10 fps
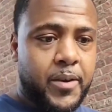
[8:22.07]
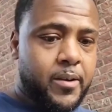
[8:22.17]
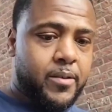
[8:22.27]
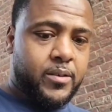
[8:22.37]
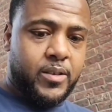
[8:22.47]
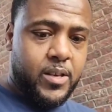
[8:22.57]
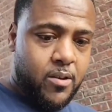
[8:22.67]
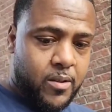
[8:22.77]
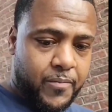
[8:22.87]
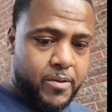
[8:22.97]
fairing,
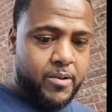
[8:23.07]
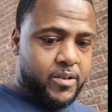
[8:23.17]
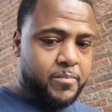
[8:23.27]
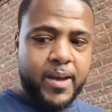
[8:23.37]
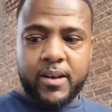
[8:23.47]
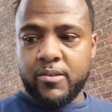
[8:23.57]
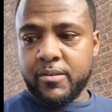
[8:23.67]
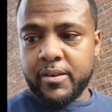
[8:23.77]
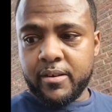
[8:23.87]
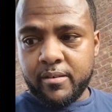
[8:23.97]
get all the fairings back
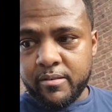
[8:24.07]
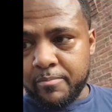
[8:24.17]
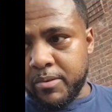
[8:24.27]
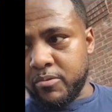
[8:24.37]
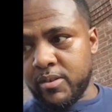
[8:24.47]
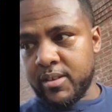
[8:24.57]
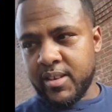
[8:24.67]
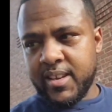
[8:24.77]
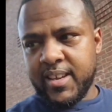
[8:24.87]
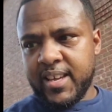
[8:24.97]
on there, all the
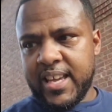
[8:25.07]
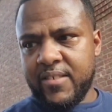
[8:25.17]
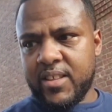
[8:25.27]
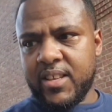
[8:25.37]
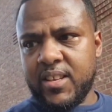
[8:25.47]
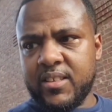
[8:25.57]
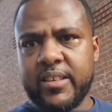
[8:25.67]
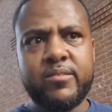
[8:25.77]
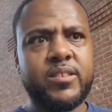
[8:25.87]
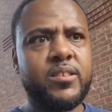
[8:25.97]
bolts,
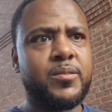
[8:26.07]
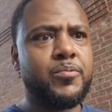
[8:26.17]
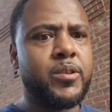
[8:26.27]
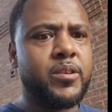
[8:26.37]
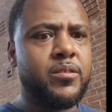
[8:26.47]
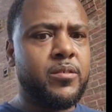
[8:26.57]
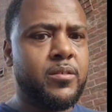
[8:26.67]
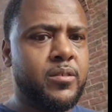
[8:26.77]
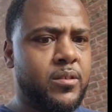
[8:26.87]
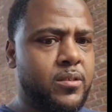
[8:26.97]
everything else looks pretty
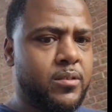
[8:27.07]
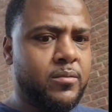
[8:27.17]
good.